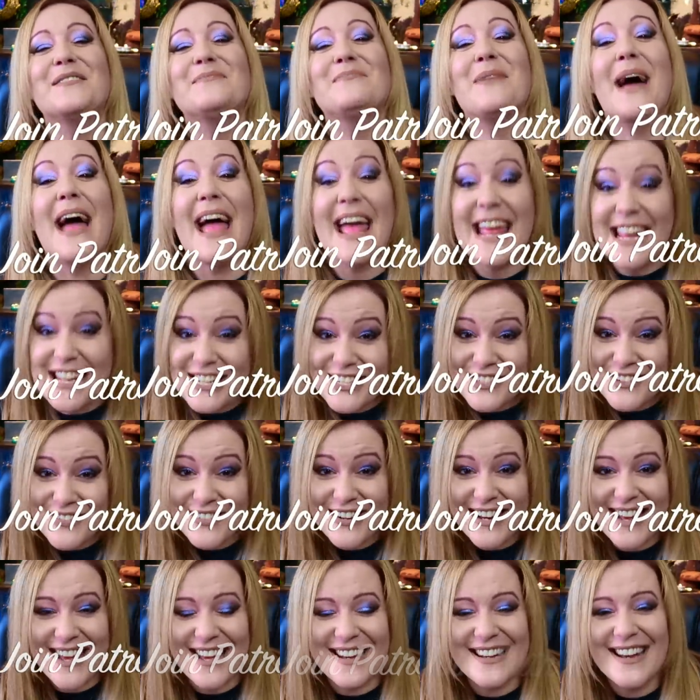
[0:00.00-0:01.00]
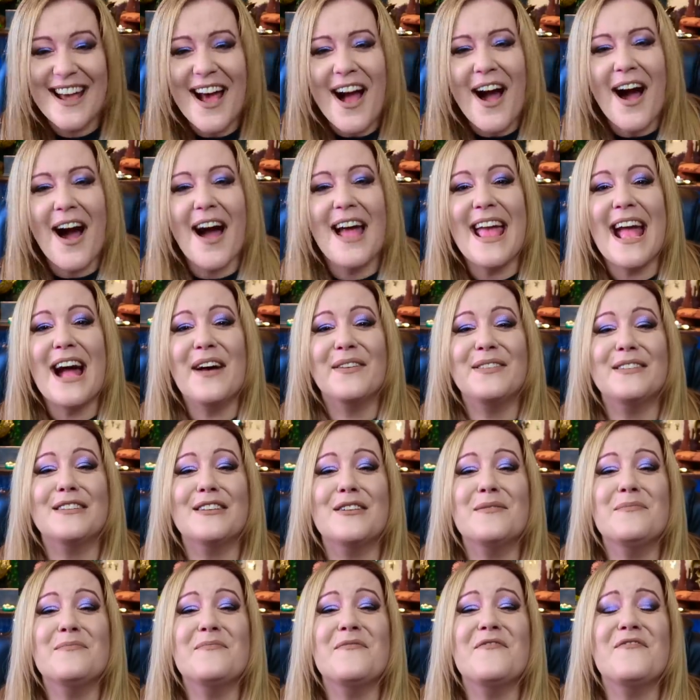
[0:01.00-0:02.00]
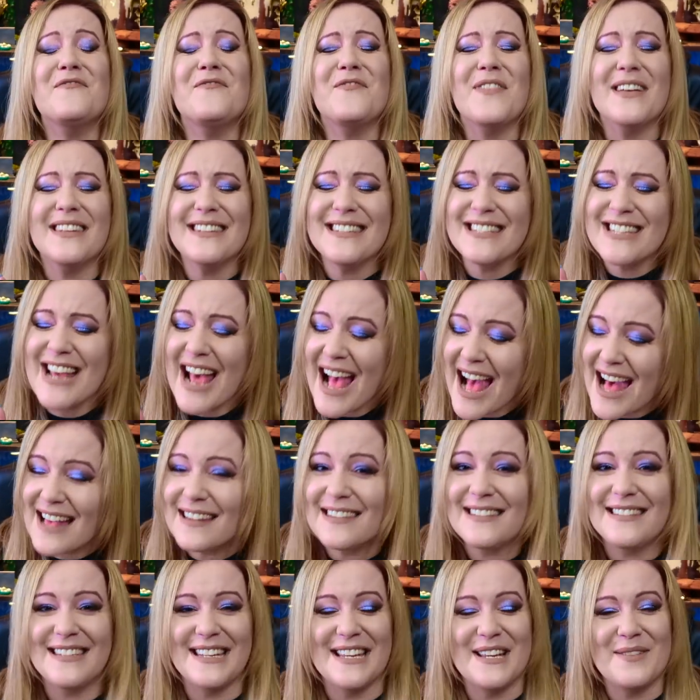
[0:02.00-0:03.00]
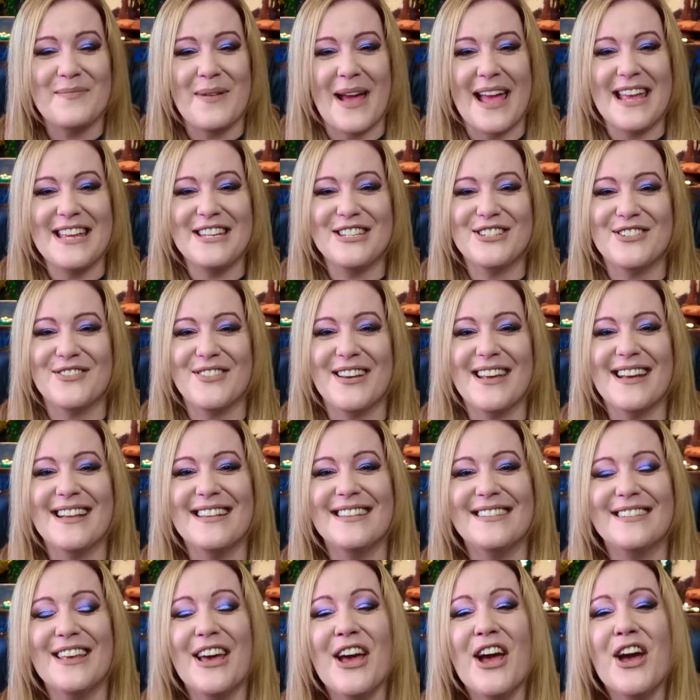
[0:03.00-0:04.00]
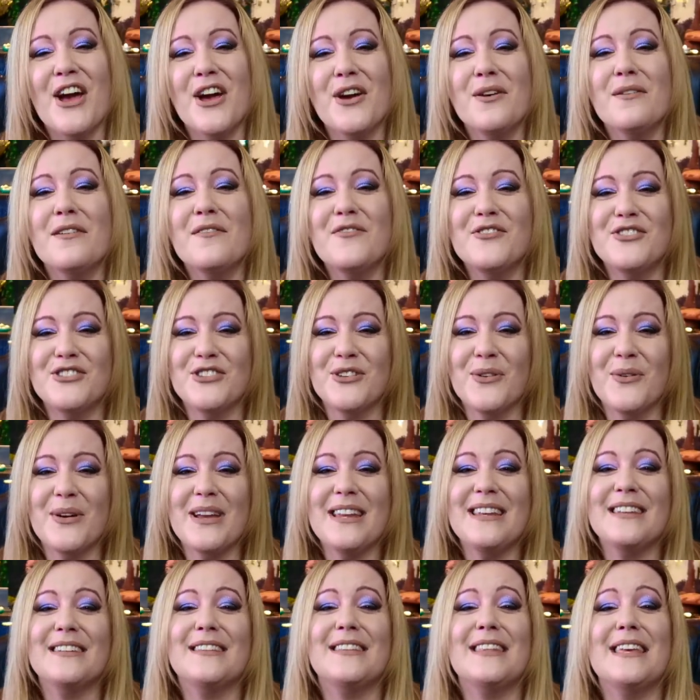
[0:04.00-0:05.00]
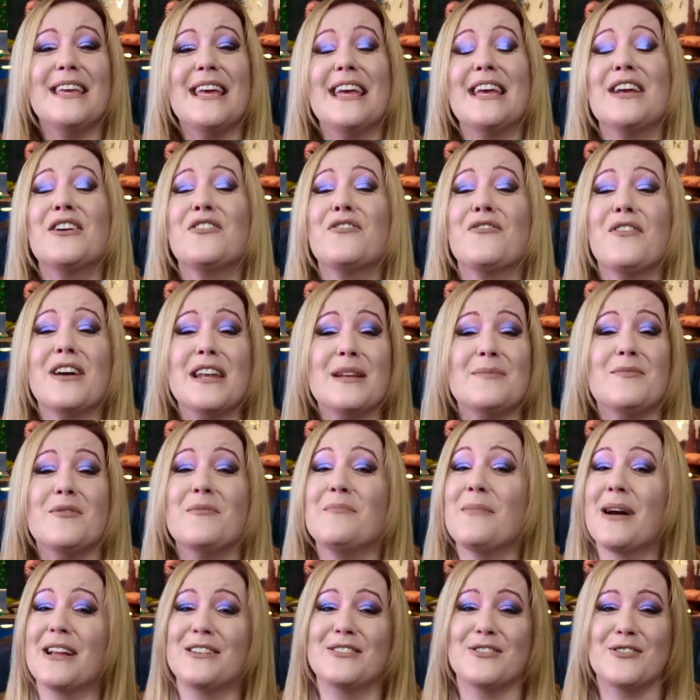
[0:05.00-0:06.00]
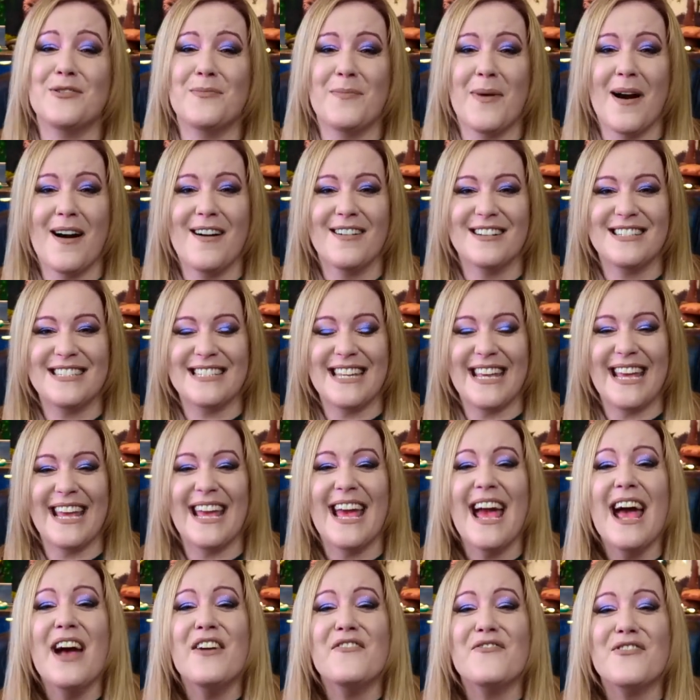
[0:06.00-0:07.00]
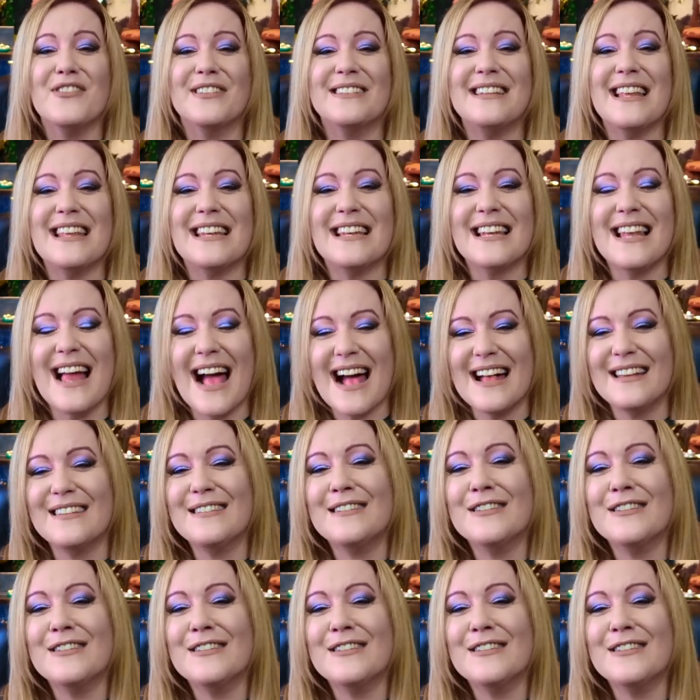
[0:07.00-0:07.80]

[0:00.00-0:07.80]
Patreon. I have so fantastic Patreons who have joined the incredible magical party for as little as